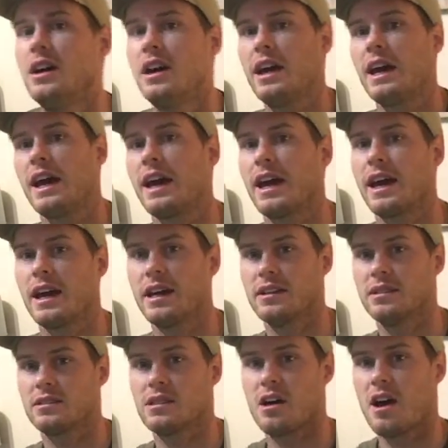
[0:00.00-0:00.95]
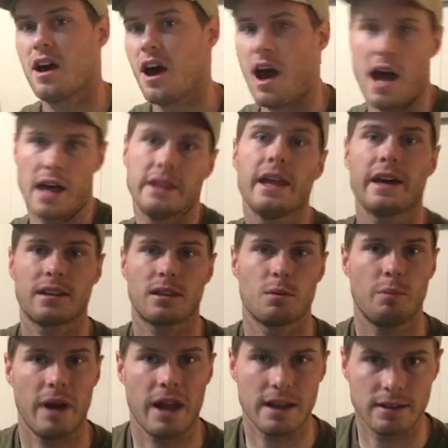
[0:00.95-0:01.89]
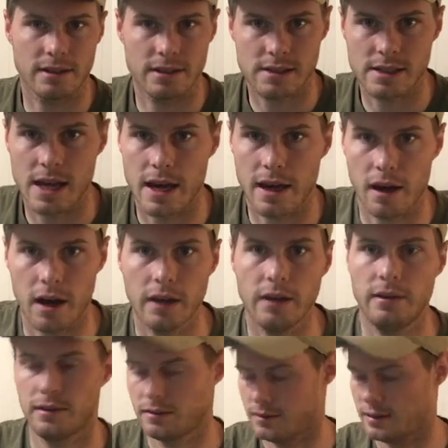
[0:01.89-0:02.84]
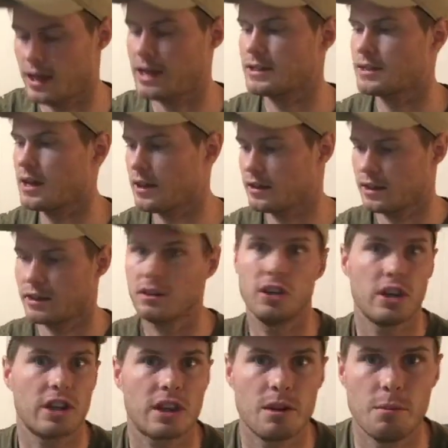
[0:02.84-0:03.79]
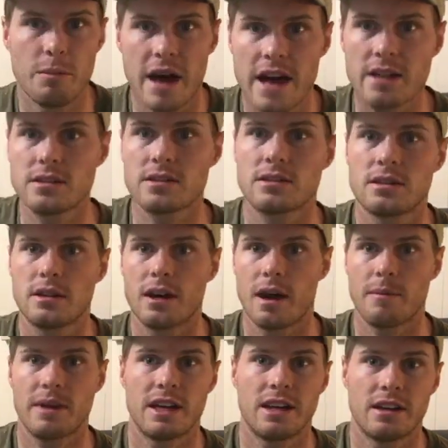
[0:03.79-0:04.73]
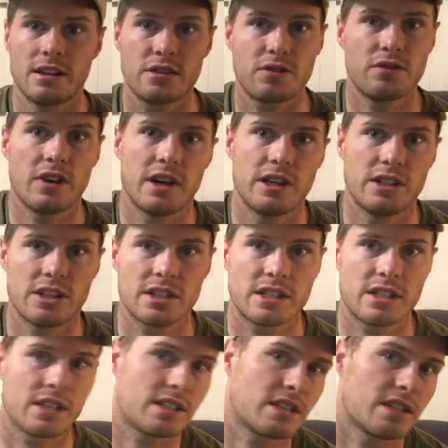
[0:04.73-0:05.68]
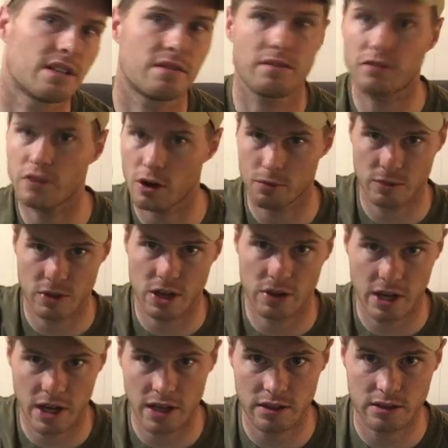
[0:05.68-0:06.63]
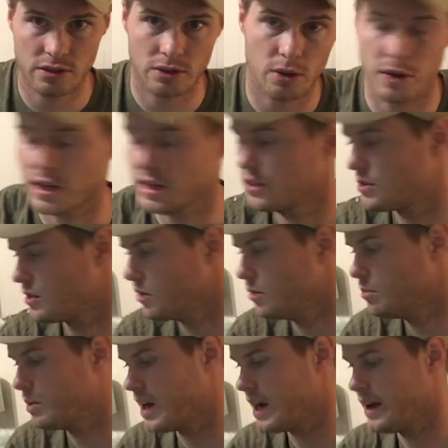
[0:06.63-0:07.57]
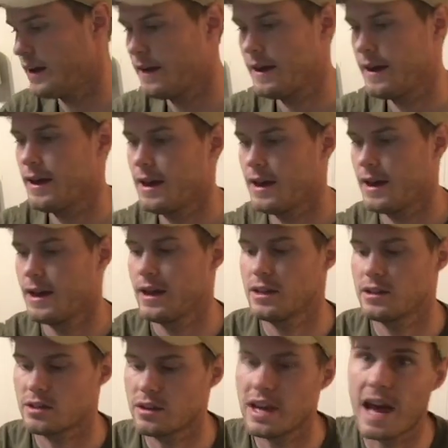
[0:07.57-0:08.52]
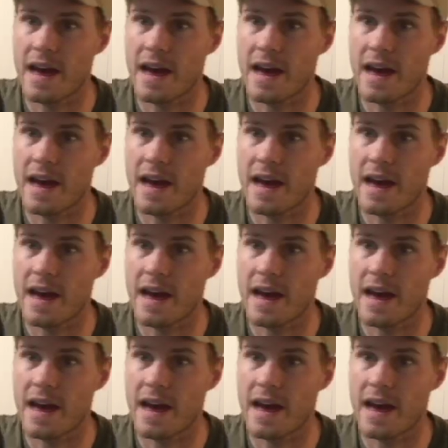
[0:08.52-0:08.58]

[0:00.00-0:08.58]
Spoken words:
And I'd like the paint to stay on. That's how they look the best. I mean, it's fun just as a foam donut toy too, but so yeah,